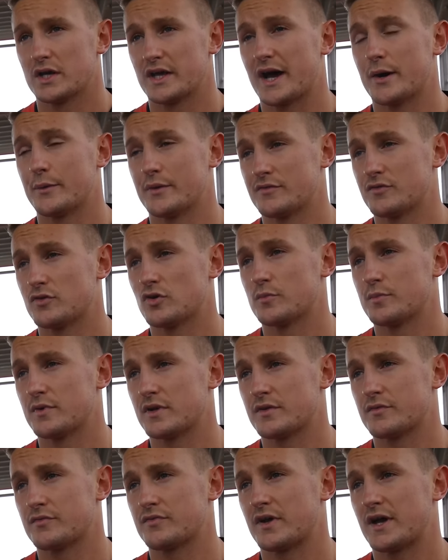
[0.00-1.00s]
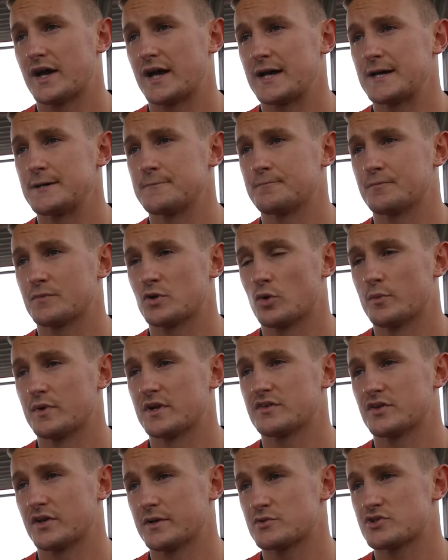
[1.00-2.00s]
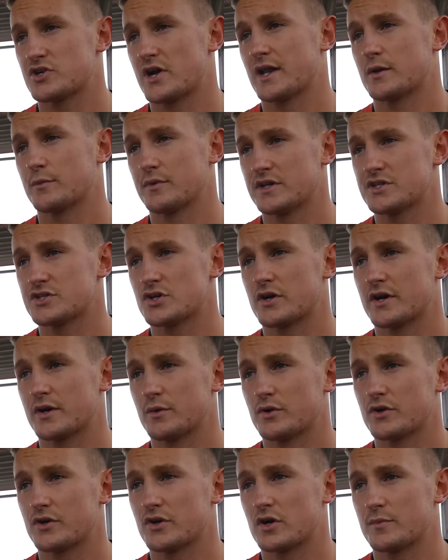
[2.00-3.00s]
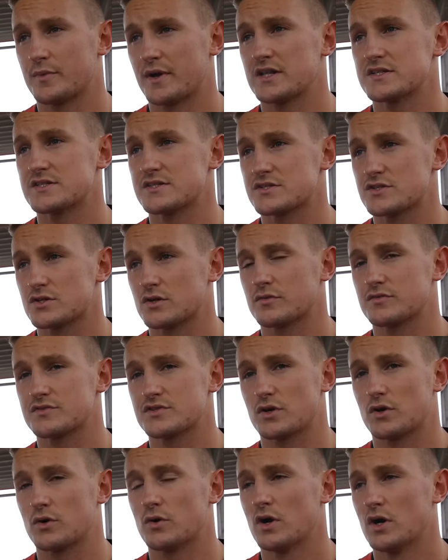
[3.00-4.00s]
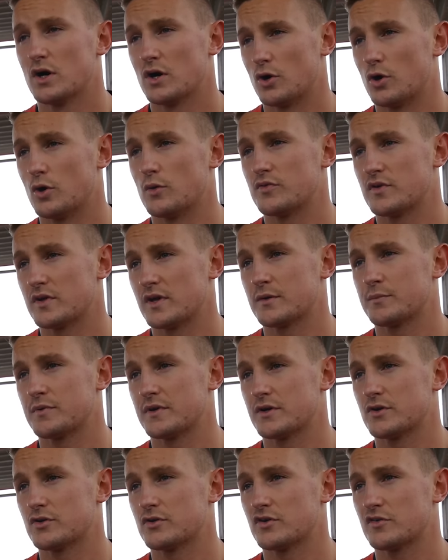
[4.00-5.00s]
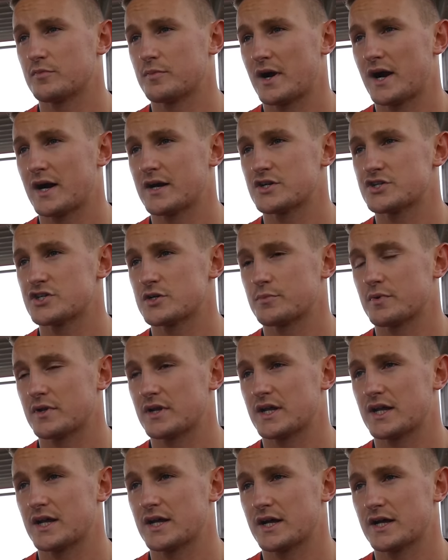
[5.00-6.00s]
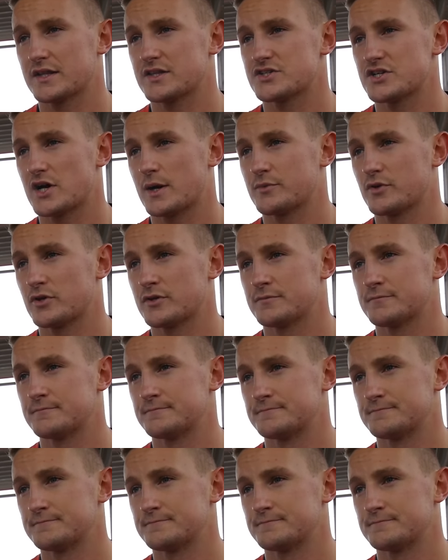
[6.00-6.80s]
yeah, we've a good bit of time training with each other now under our belts and stuff, so hopefully it'll be a good enough partnership and get the job done.